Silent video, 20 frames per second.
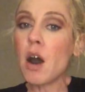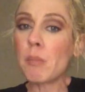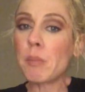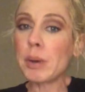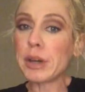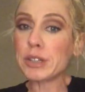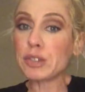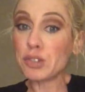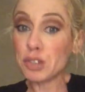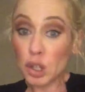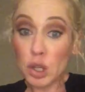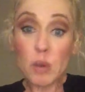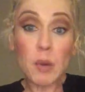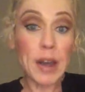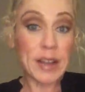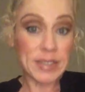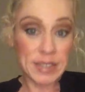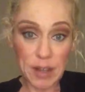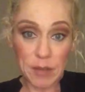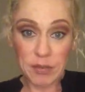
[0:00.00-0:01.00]
But two,
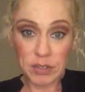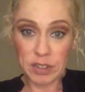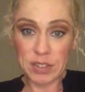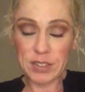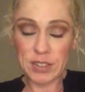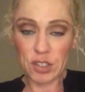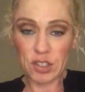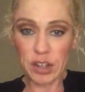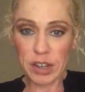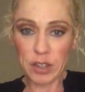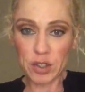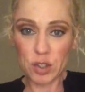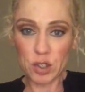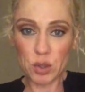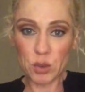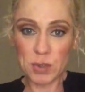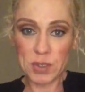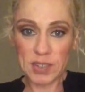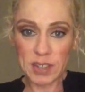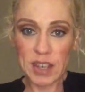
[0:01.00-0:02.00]
I definitely suggest
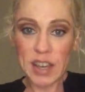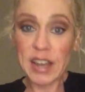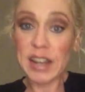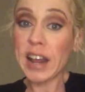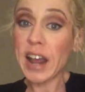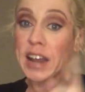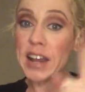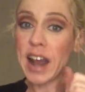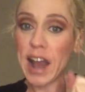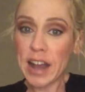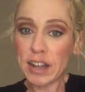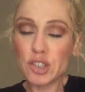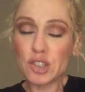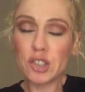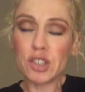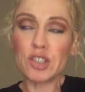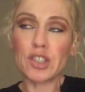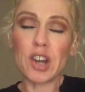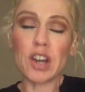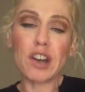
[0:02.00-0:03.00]
you see it. And
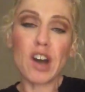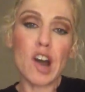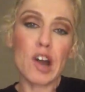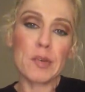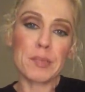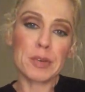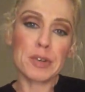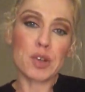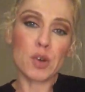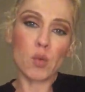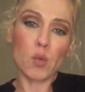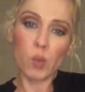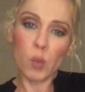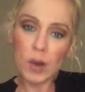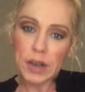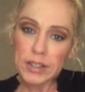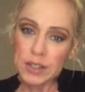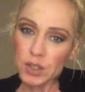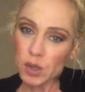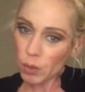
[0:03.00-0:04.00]
actually, John Carpenter
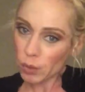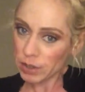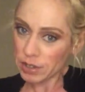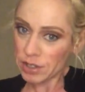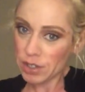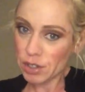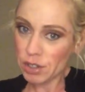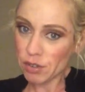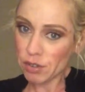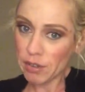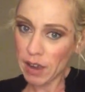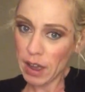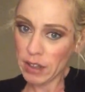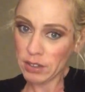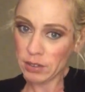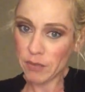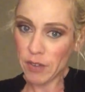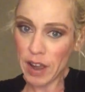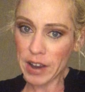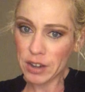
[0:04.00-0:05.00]
was going to
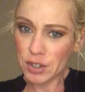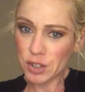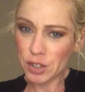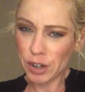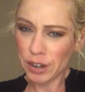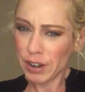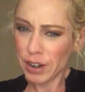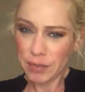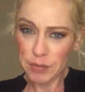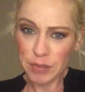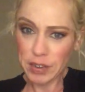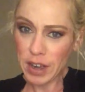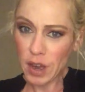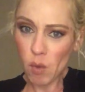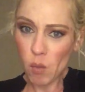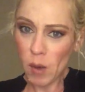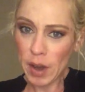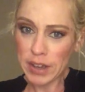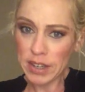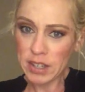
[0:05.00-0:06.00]
direct Firestarter, and I
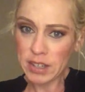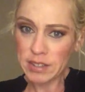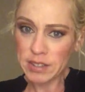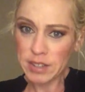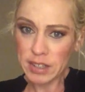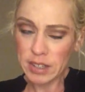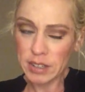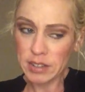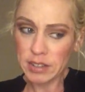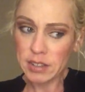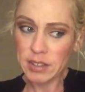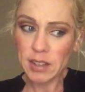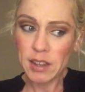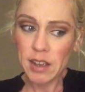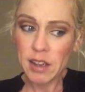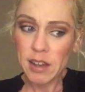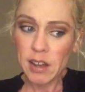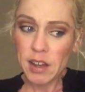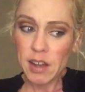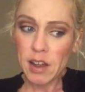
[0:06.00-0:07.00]
forget why he didn't.
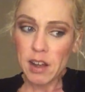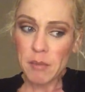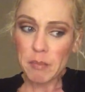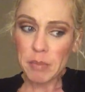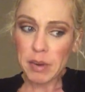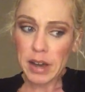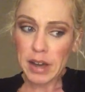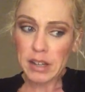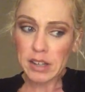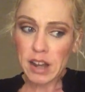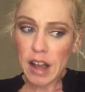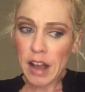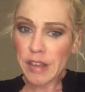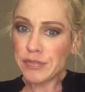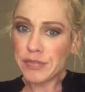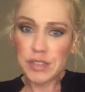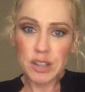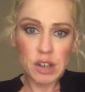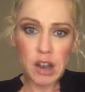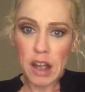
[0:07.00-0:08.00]
But I
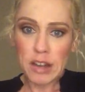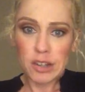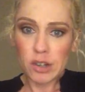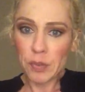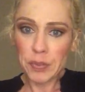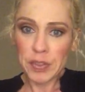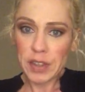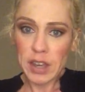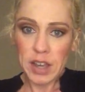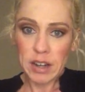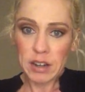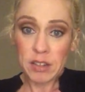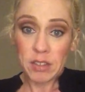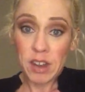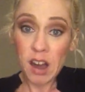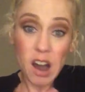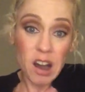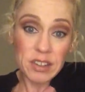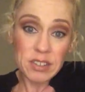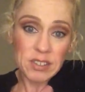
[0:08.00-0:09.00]
don't think
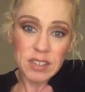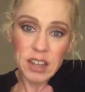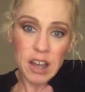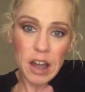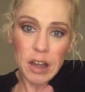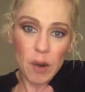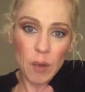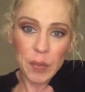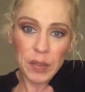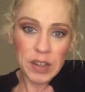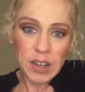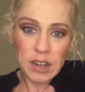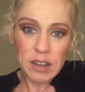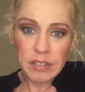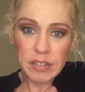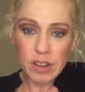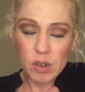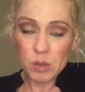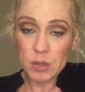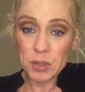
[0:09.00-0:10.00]
honestly, I don't think
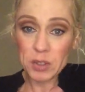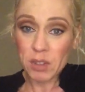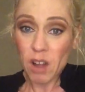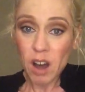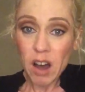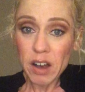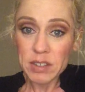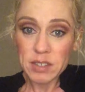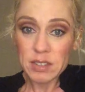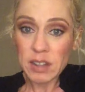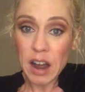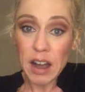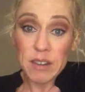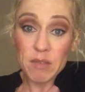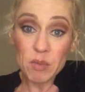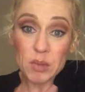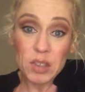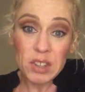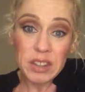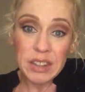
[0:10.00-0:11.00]
anything was lost. I
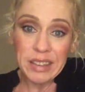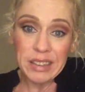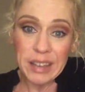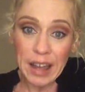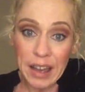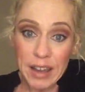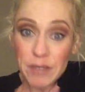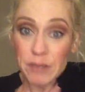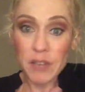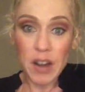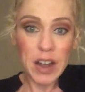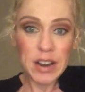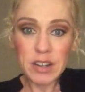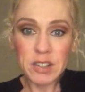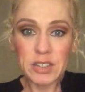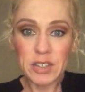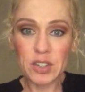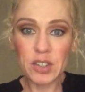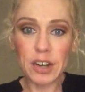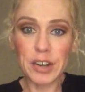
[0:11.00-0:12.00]
really like
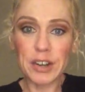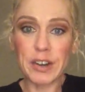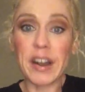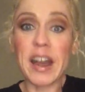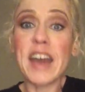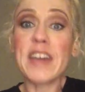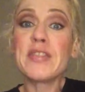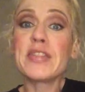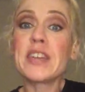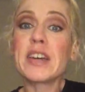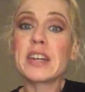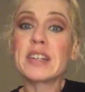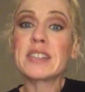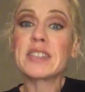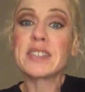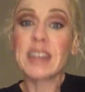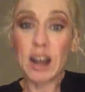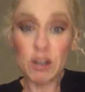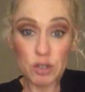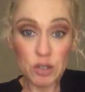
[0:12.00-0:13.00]
Firestarter. And the
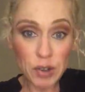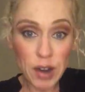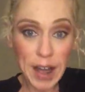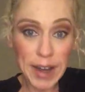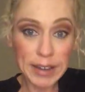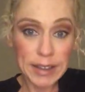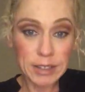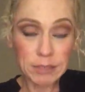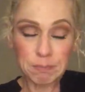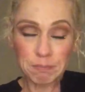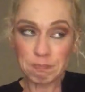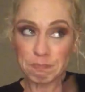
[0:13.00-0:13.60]
soundtrack